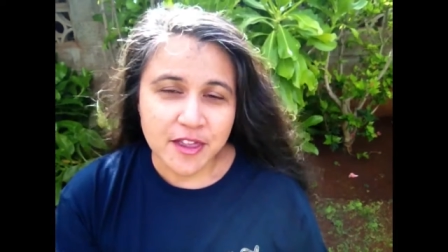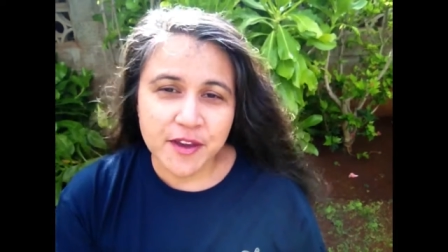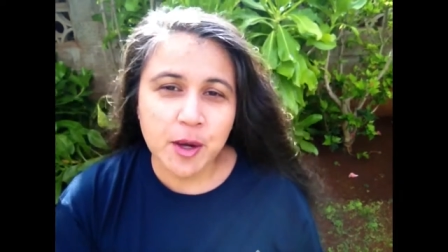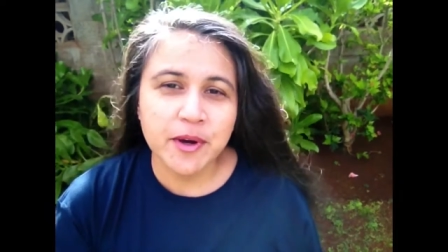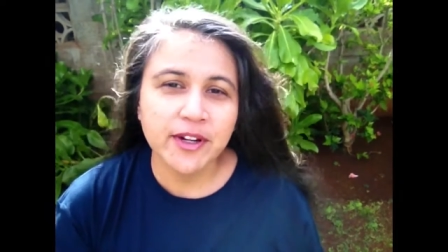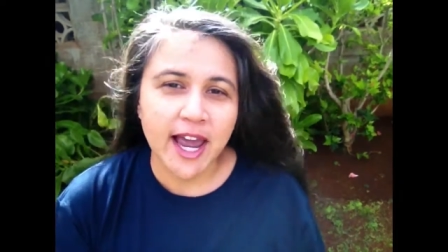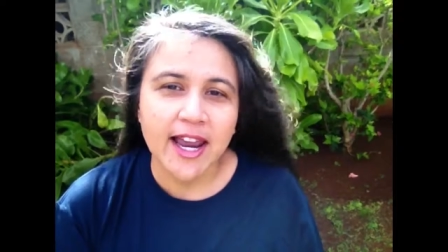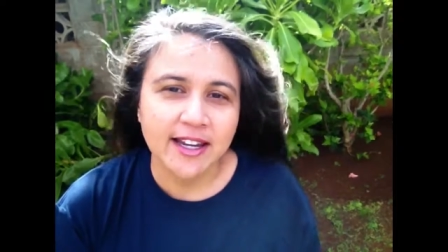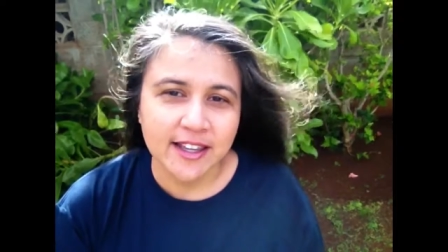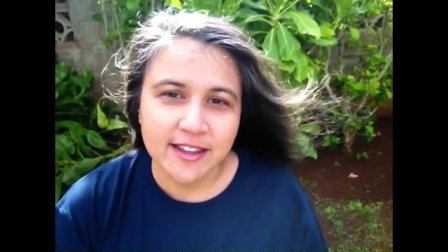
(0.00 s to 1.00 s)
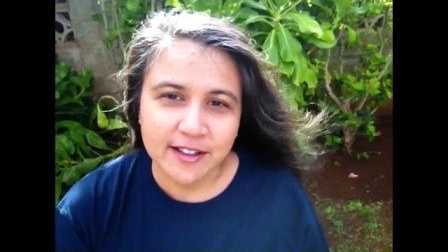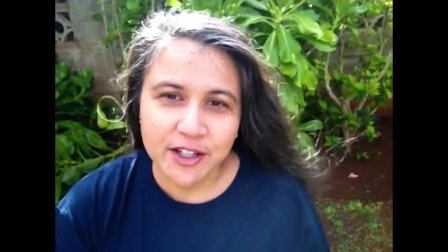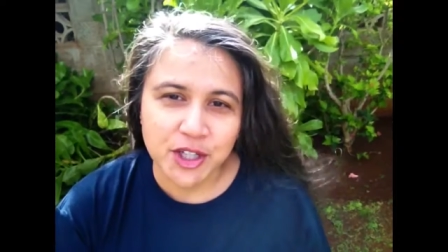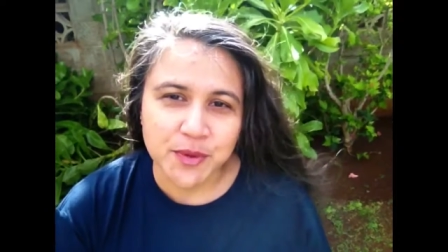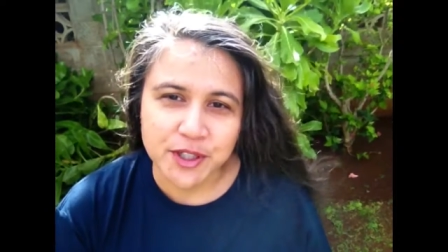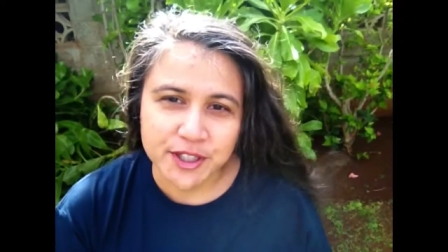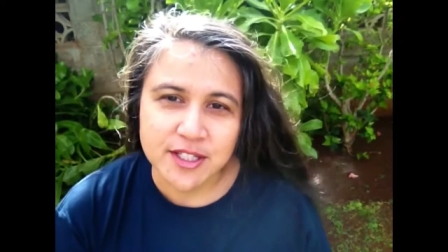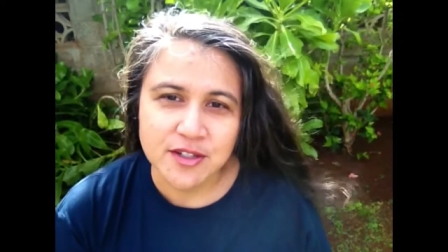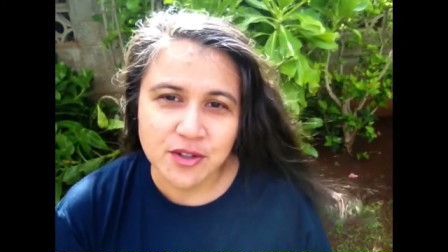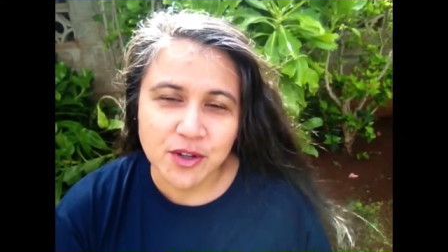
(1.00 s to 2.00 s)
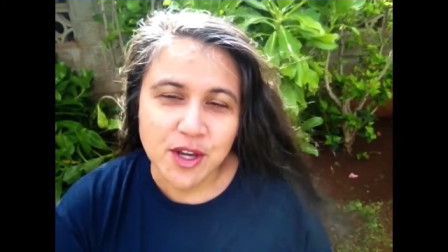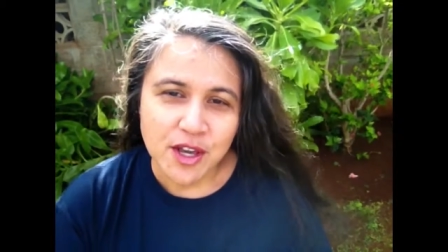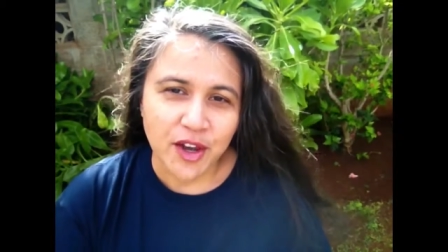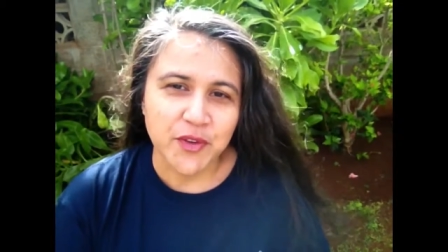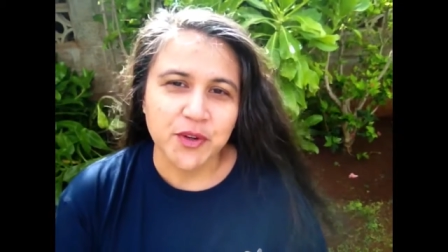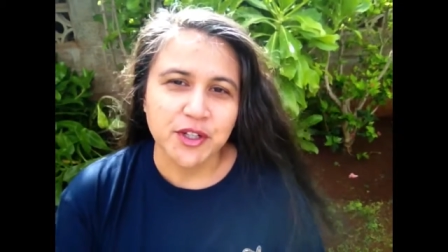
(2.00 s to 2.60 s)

Think about anything that you are going to do. If you're